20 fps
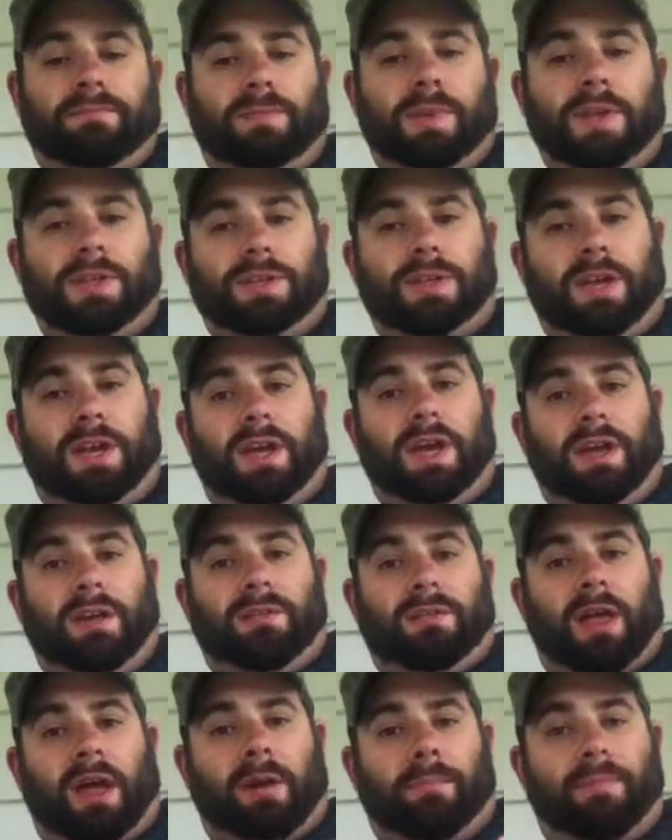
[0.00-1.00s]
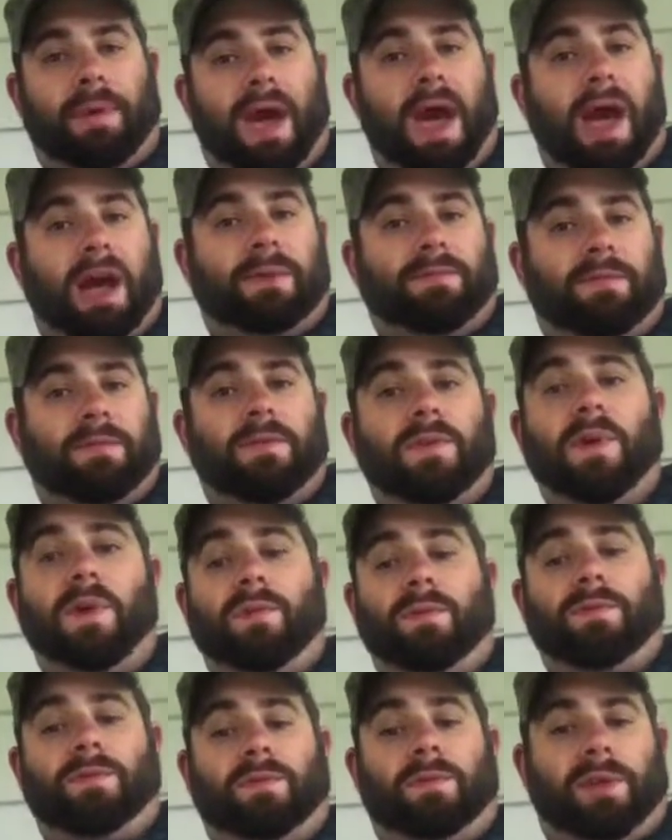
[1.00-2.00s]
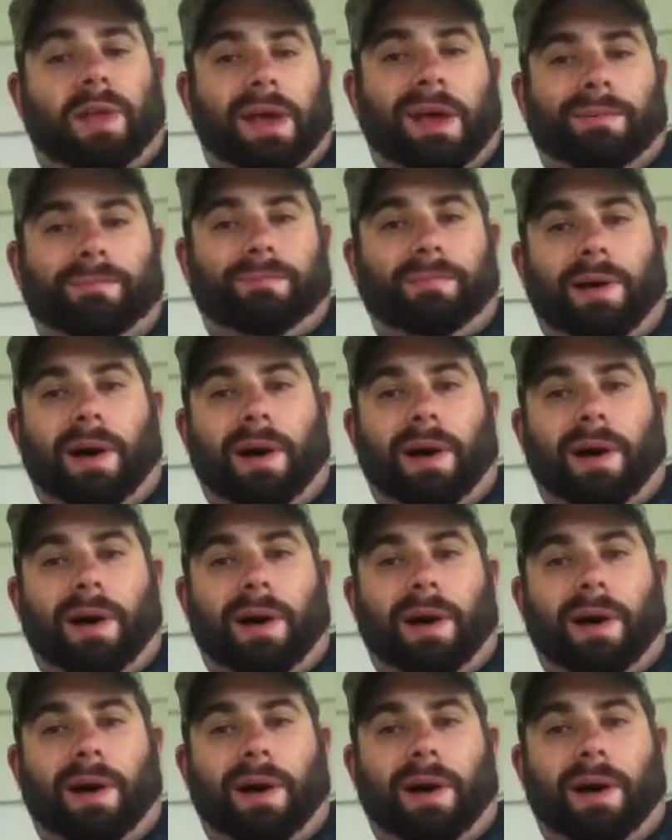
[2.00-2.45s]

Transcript: Usually you get like a pack of a few of them for like $1